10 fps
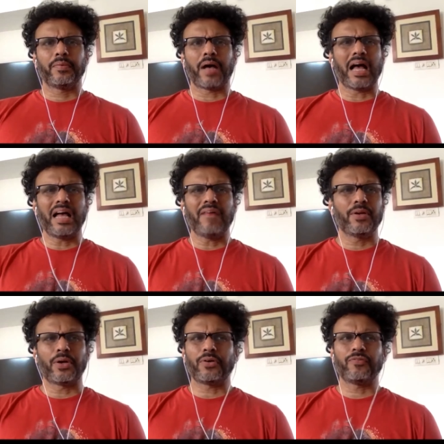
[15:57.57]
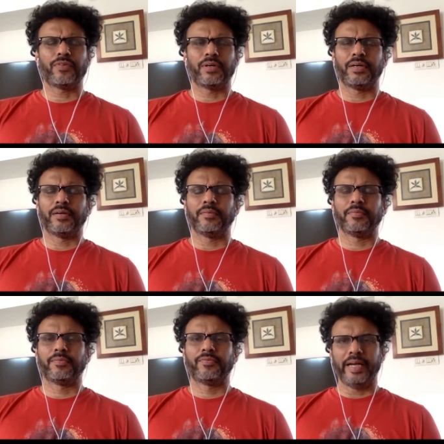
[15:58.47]
have a lot of
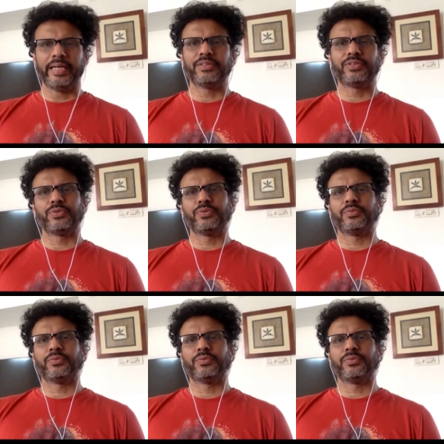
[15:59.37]
friends who,